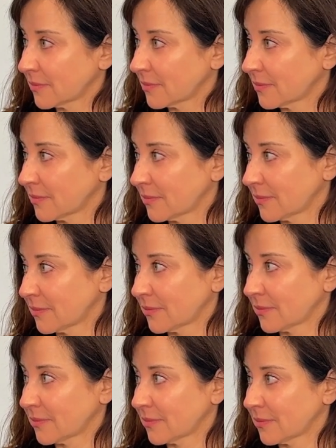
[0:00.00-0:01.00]

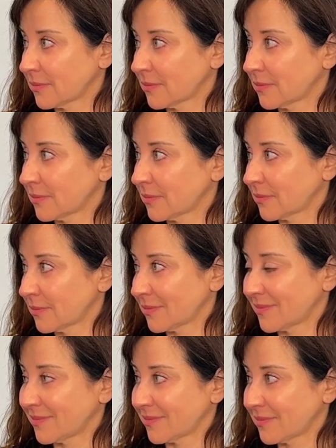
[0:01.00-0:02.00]

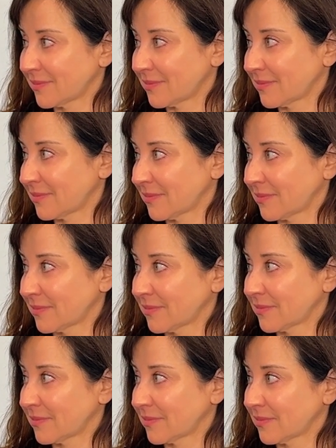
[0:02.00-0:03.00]

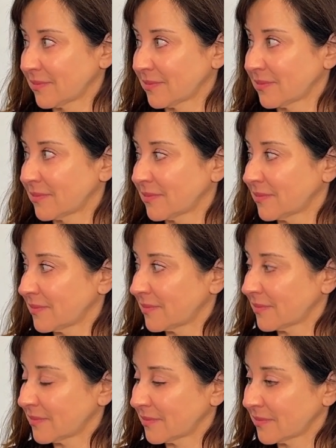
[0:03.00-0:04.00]

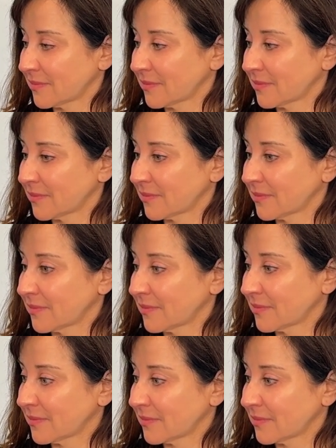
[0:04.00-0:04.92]
No words are spoken by the person on screen.